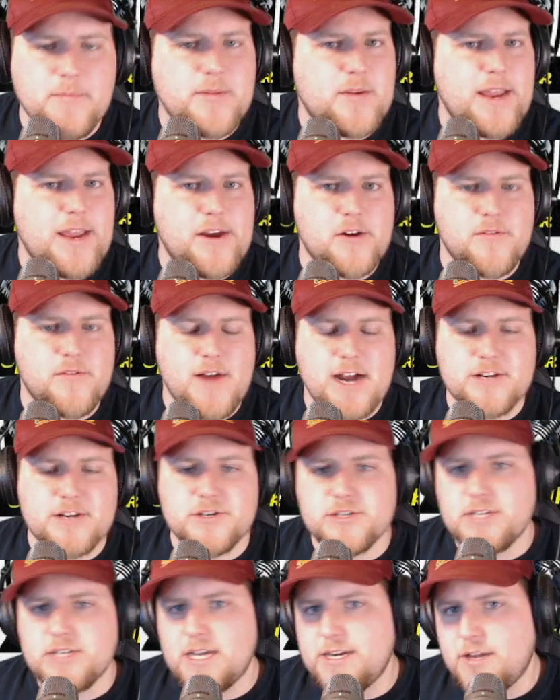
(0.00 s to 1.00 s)
Aaron
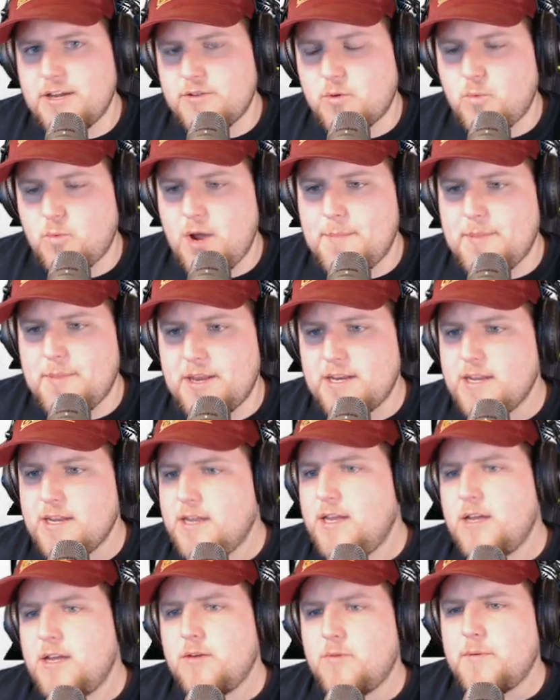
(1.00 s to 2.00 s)
Rodgers another weapon
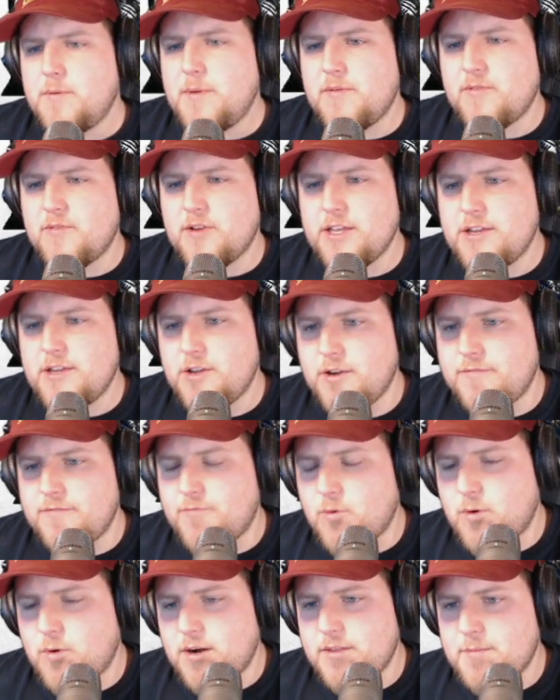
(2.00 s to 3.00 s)
would be really good
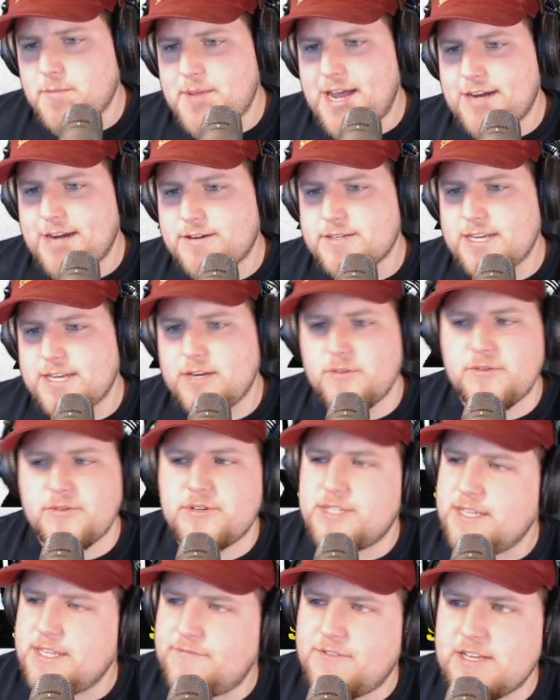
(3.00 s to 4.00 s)
for the Packers. I know their
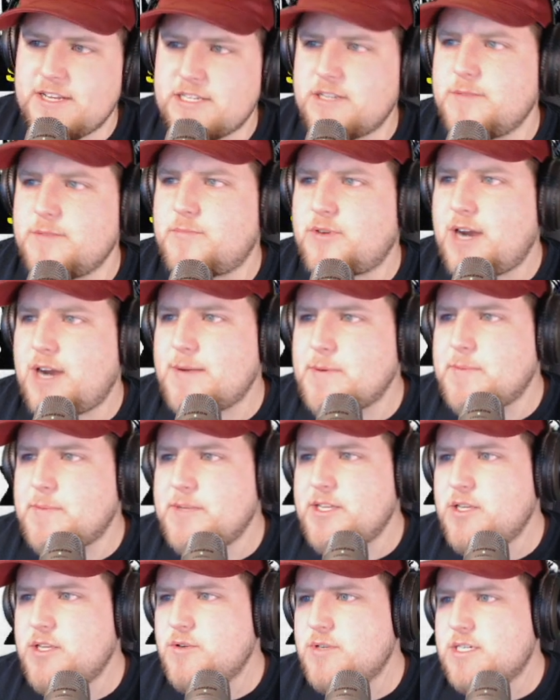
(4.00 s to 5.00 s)
defense could
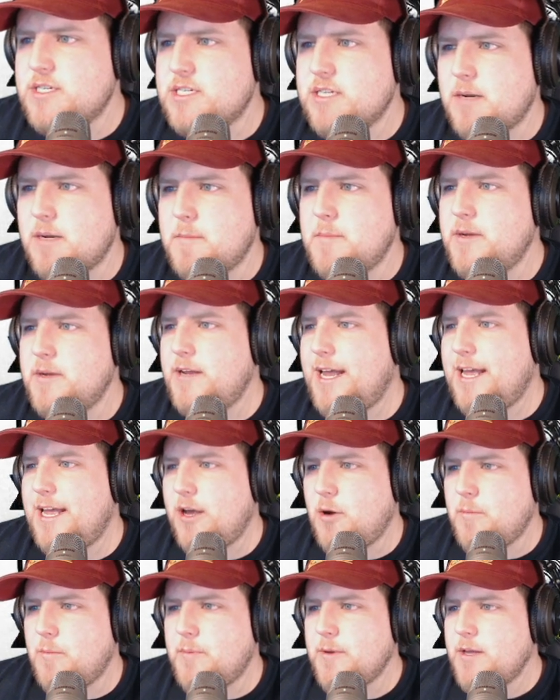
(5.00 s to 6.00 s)
probably use some
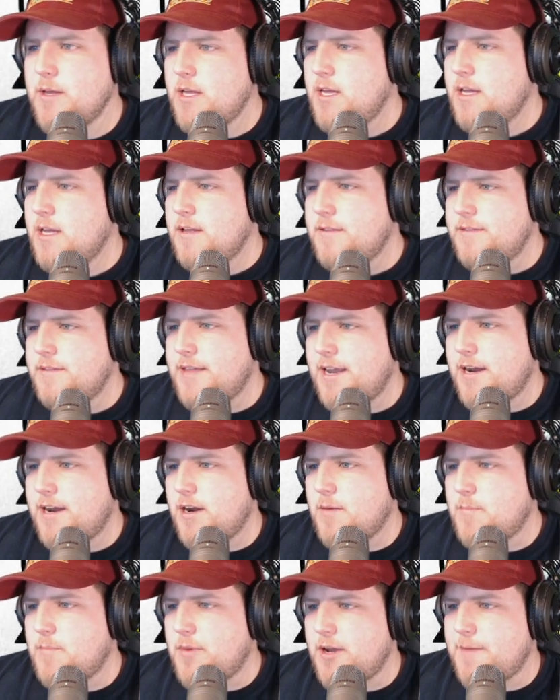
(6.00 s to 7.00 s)
help
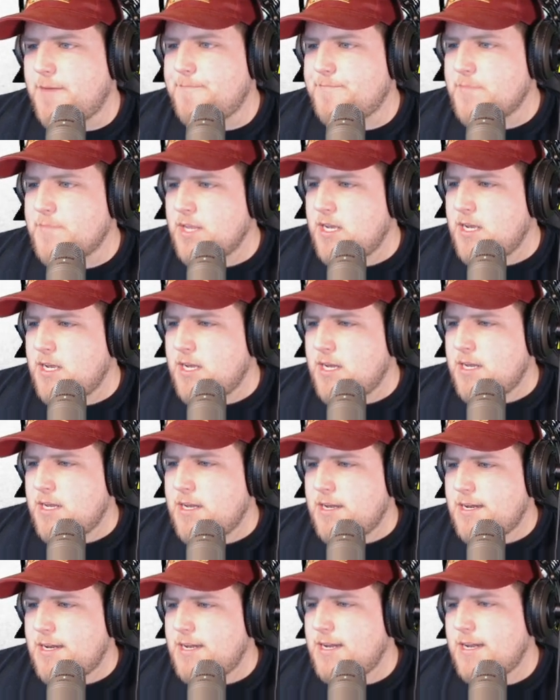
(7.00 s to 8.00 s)
there, but
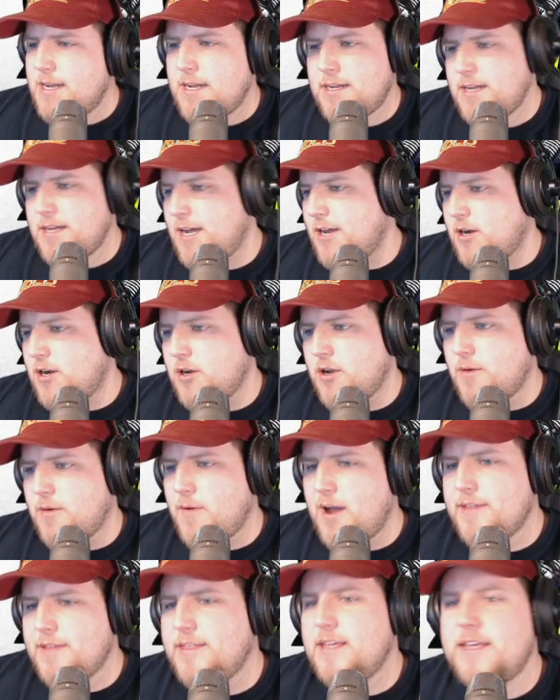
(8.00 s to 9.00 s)
I don't know.
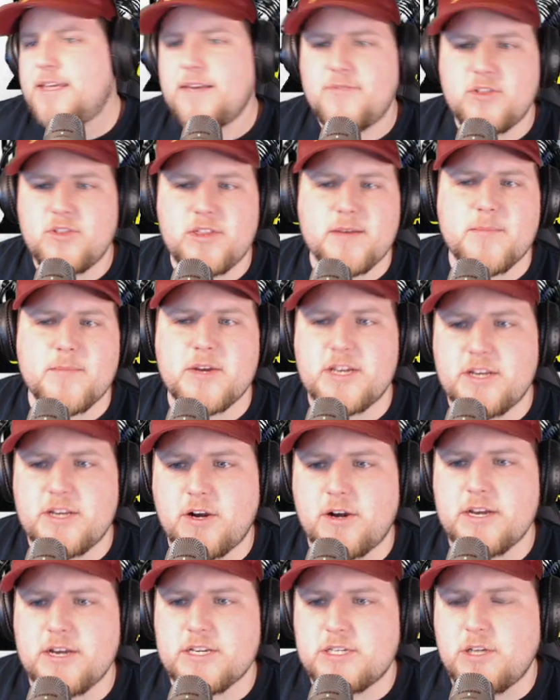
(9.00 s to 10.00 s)
I think giving them a
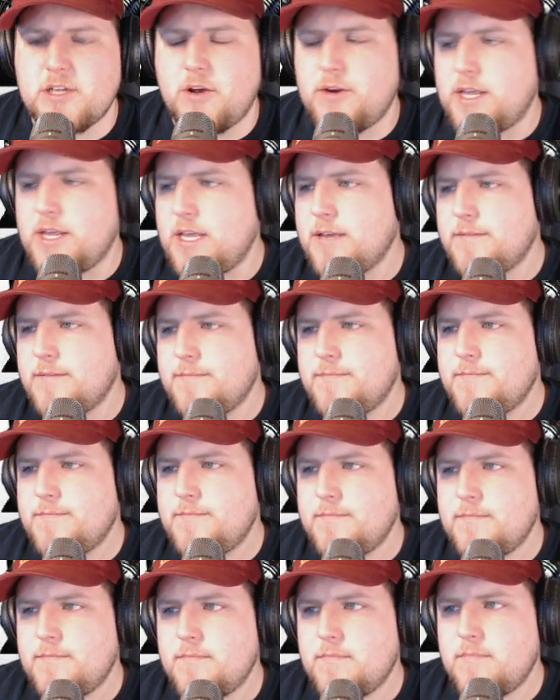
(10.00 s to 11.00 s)
Kadarius Toney
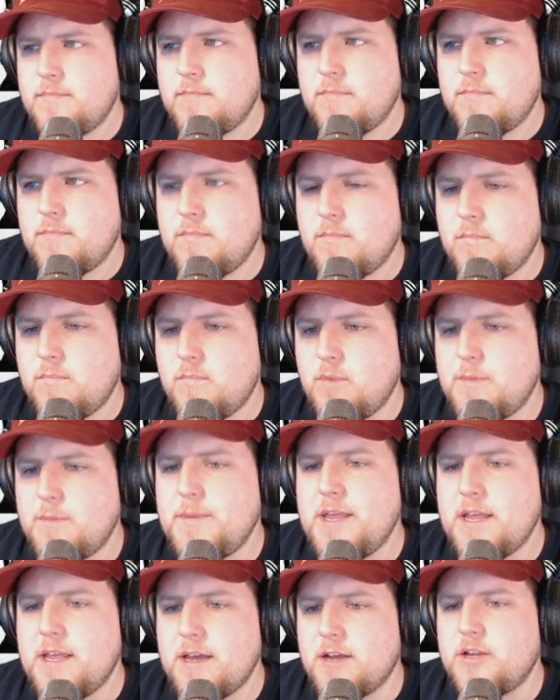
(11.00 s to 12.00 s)
would
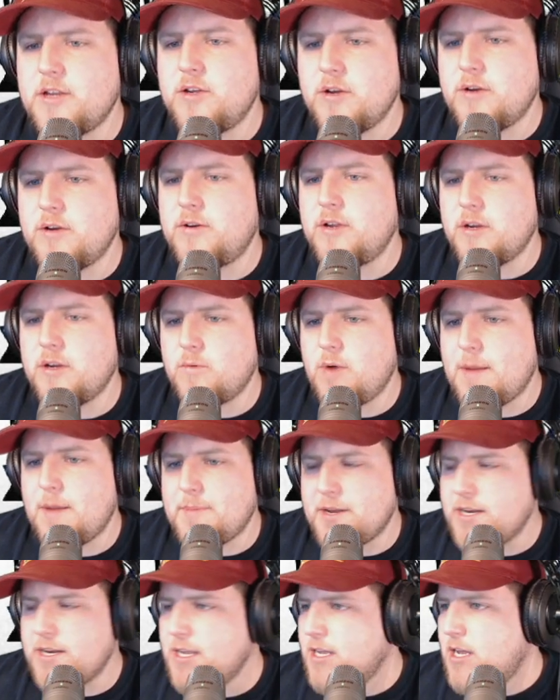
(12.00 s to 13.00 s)
be a good, good
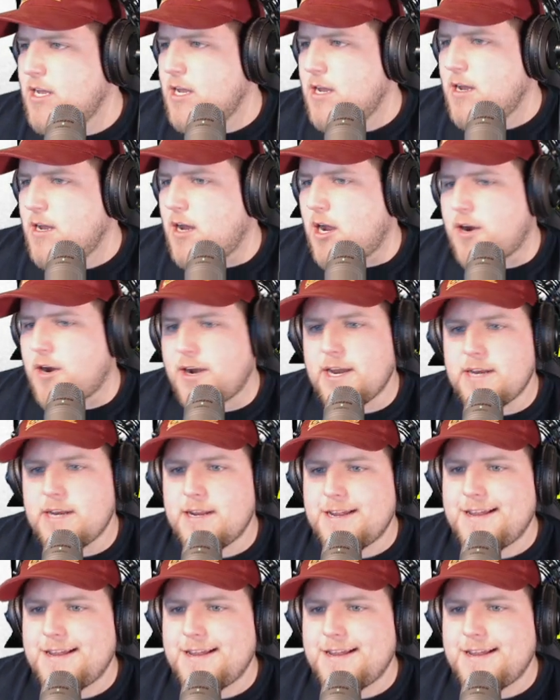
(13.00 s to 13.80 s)
weapon. All right.